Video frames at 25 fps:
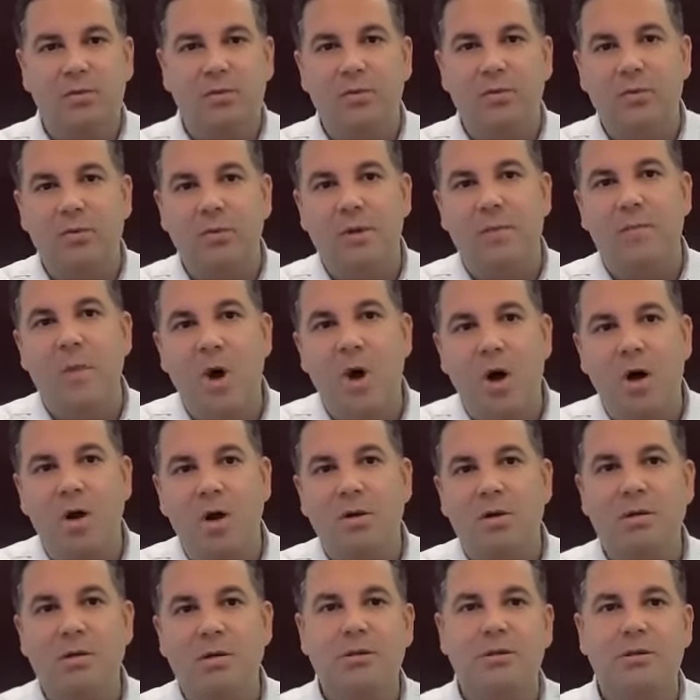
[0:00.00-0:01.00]
do them
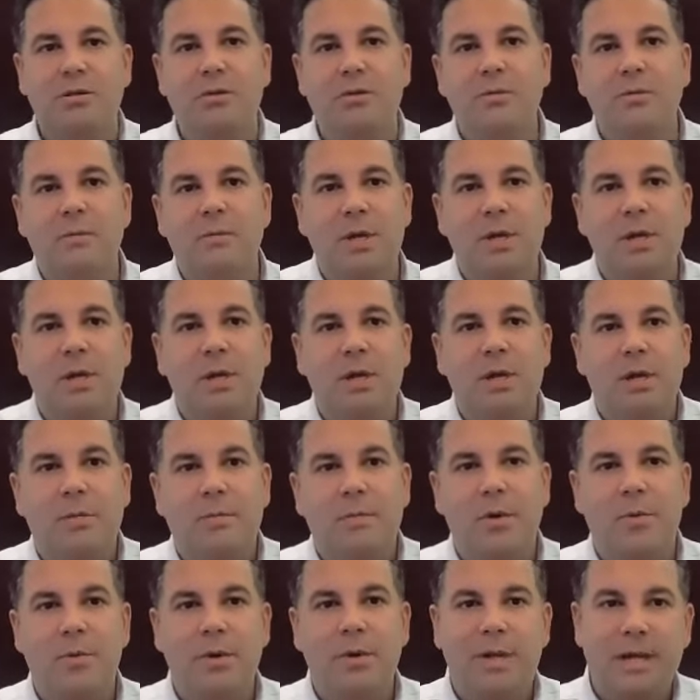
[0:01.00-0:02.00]
all on Zoom,
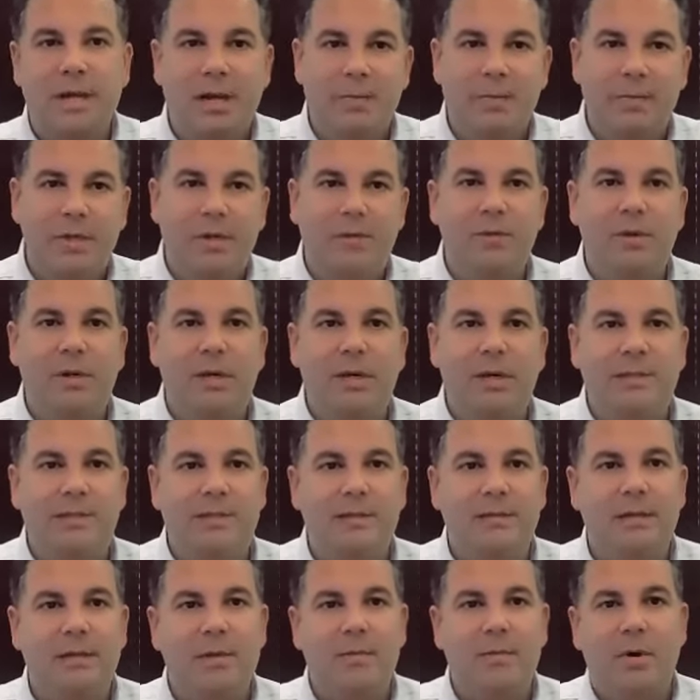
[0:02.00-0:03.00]
but we're gonna be
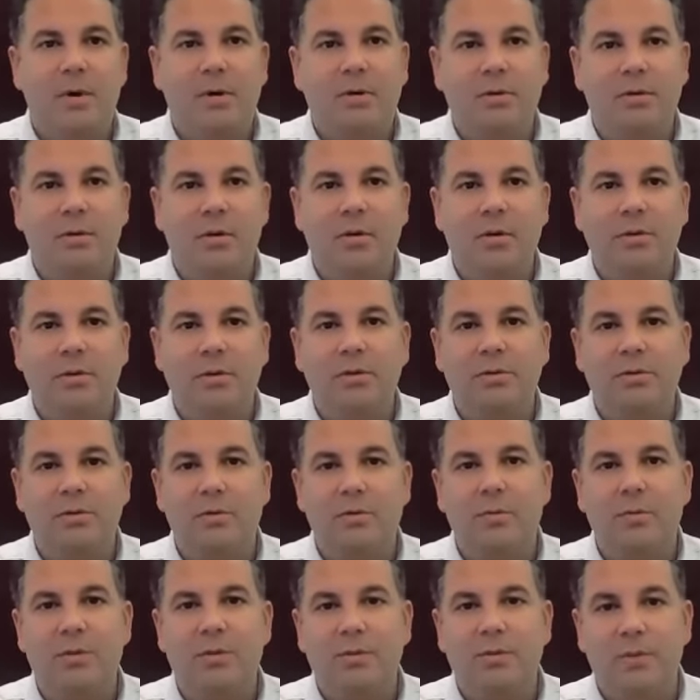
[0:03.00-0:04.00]
releasing them on, on
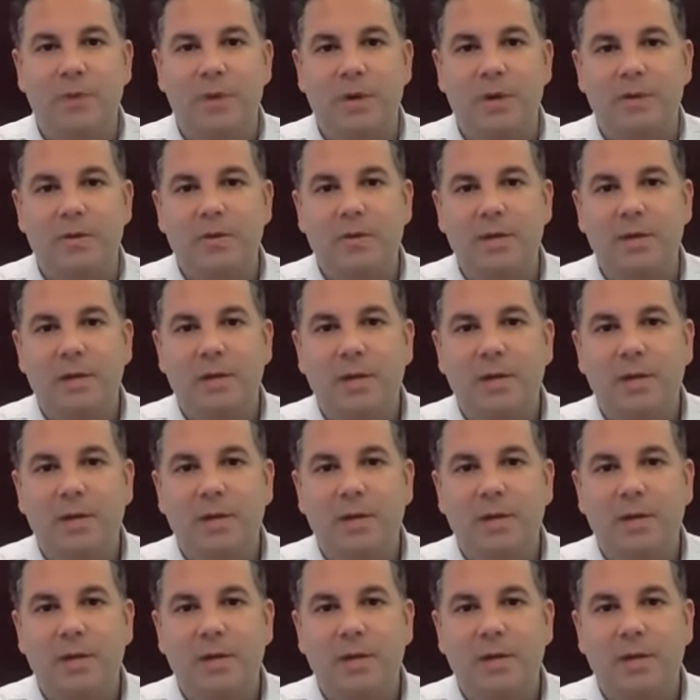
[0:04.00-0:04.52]
YouTube as well.